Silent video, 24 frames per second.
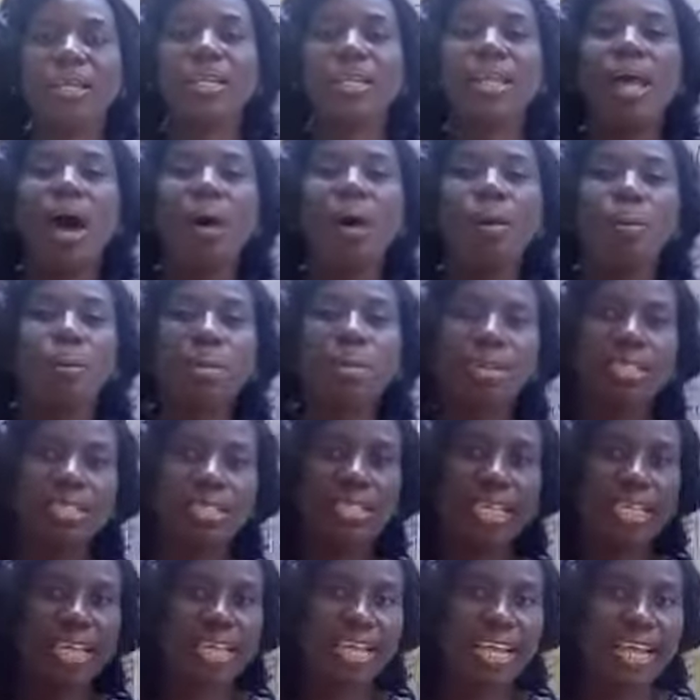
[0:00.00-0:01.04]
Now,
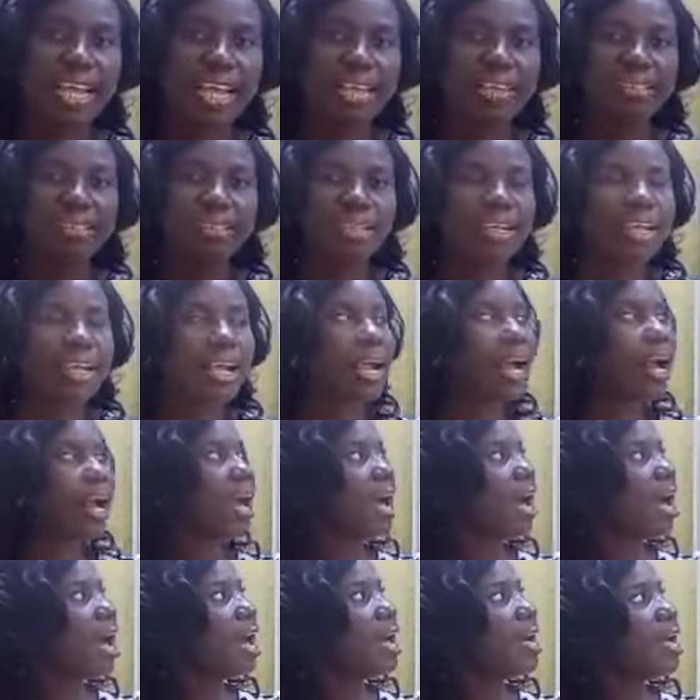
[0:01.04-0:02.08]
once again,
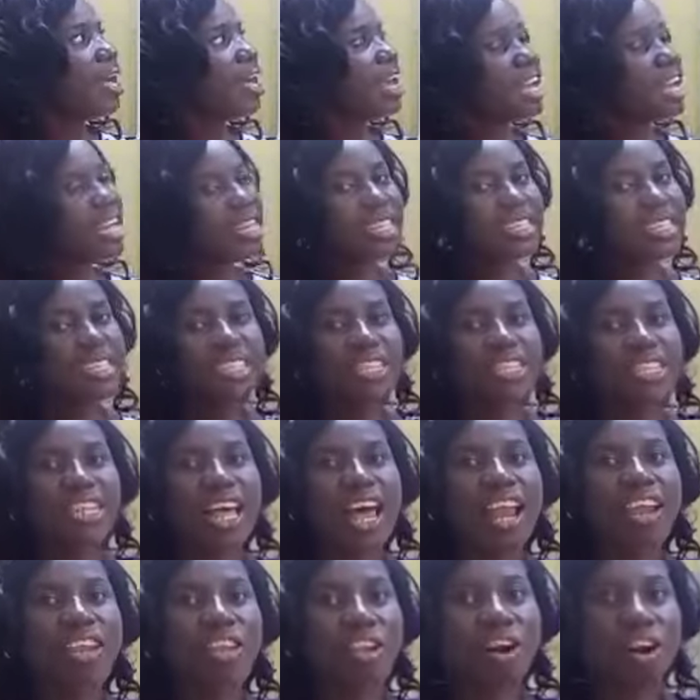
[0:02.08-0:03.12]
indices
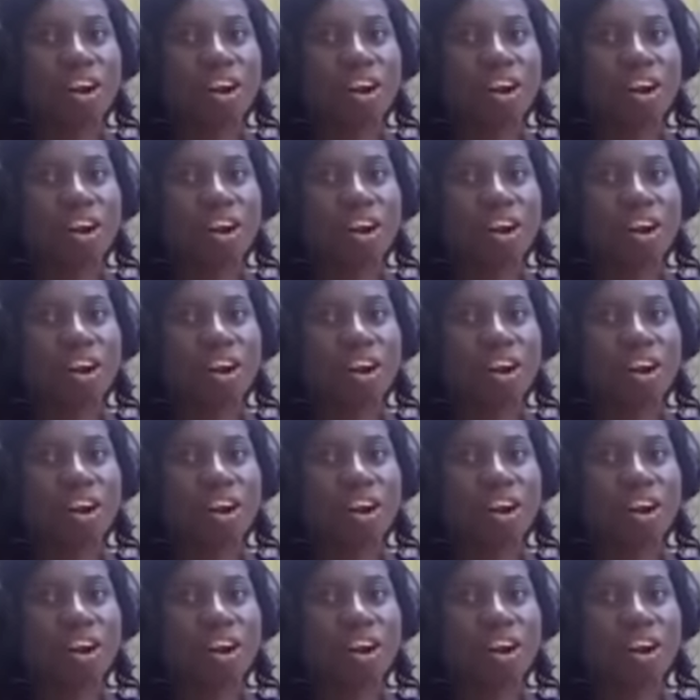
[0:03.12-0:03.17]
and